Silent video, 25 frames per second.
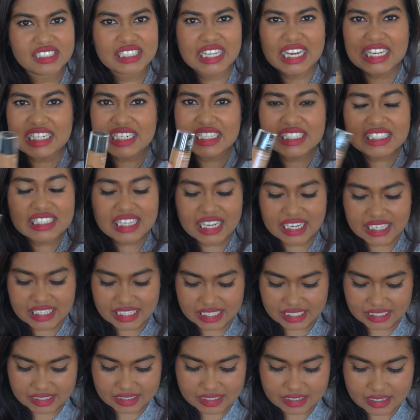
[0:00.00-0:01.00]
I didn't like
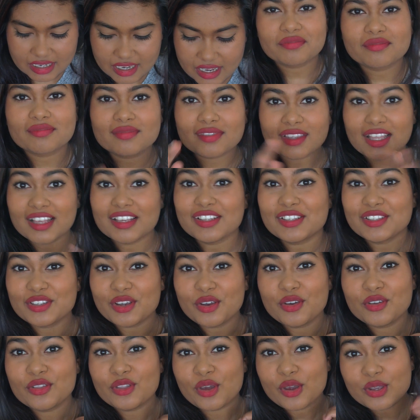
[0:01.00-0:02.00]
it.
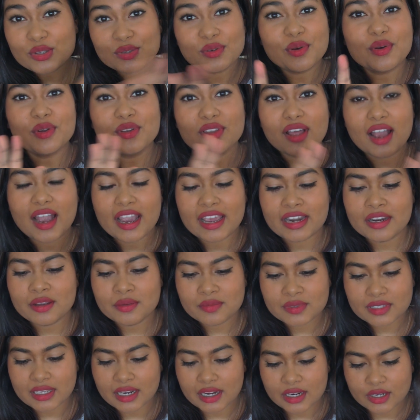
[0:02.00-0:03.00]
So those are all the
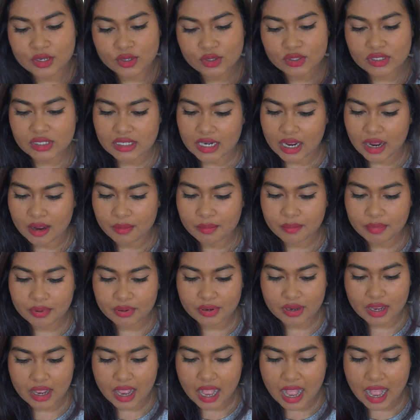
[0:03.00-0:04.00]
items that I used up.
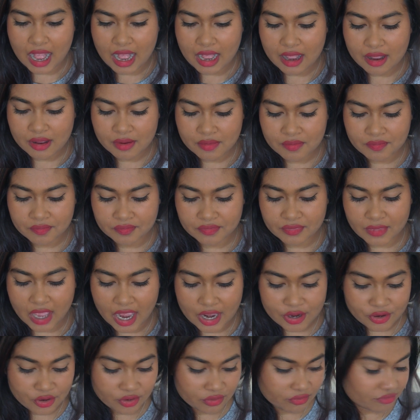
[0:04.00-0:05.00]

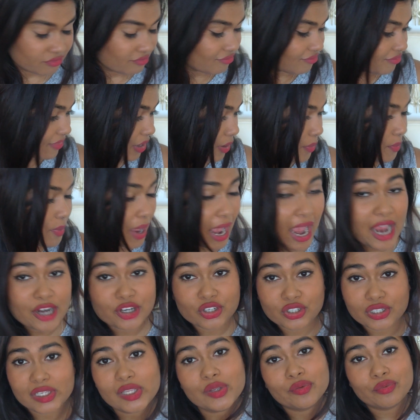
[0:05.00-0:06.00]
I'm
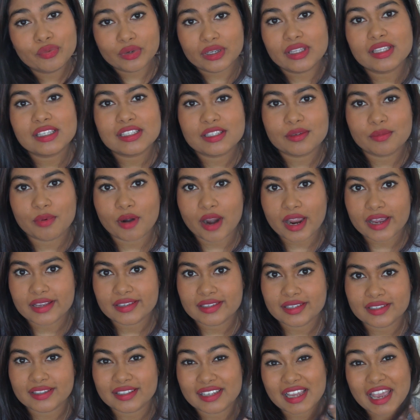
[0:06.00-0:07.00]
actually really
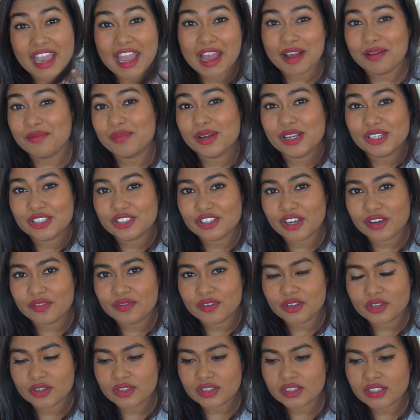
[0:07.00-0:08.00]
surprised as to how much I've
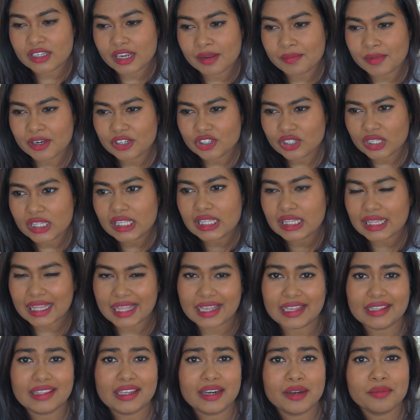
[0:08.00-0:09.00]
used. I'm actually
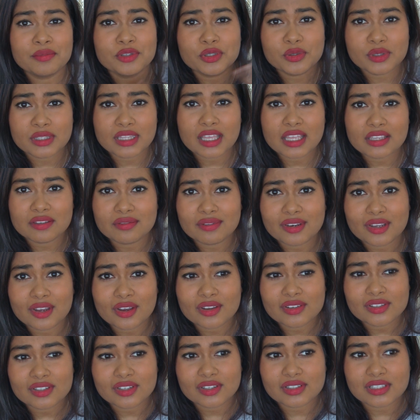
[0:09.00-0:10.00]
glad that I'm doing these
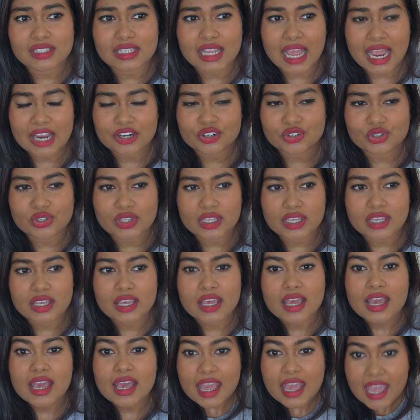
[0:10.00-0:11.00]
videos because it actually
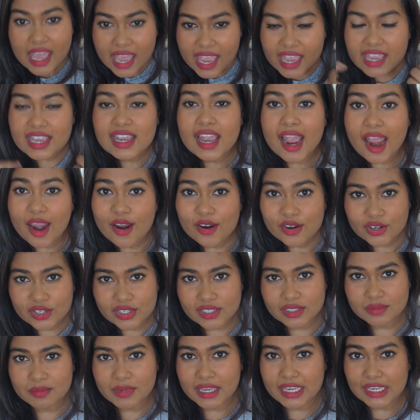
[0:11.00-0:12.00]

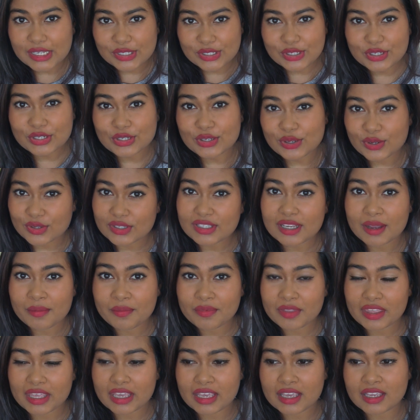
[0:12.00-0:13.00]
encourages me to use
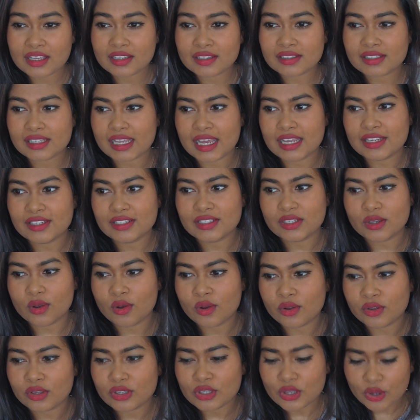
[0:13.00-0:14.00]
up things, and
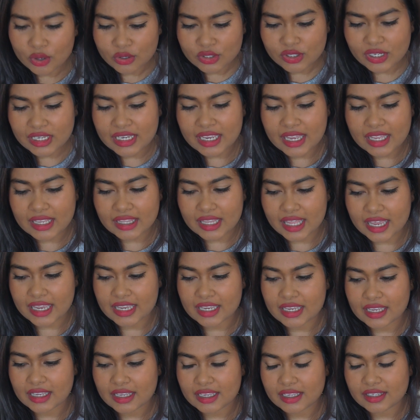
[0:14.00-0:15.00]
you also get
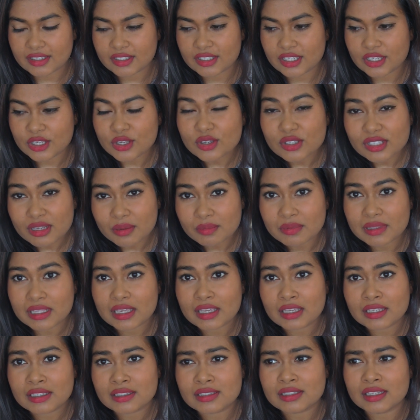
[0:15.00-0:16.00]
like to use up
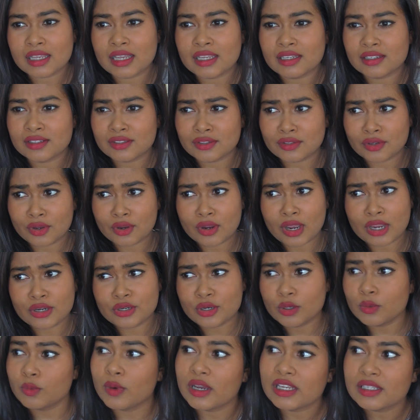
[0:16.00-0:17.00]
things, and so I
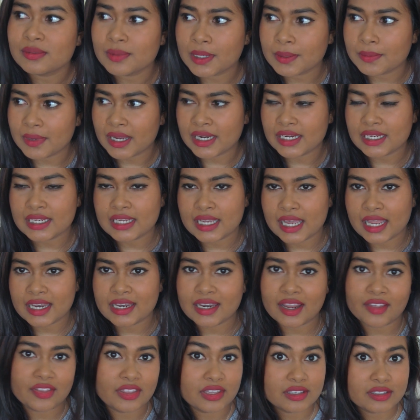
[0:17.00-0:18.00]
don't waste my money and
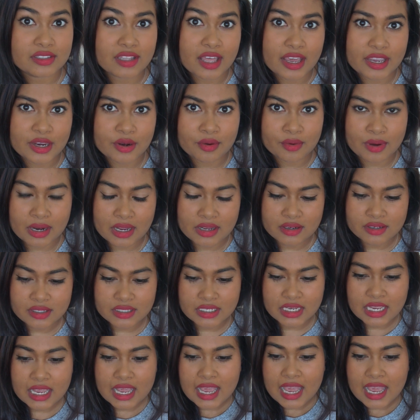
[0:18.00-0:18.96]
nothing's lying around.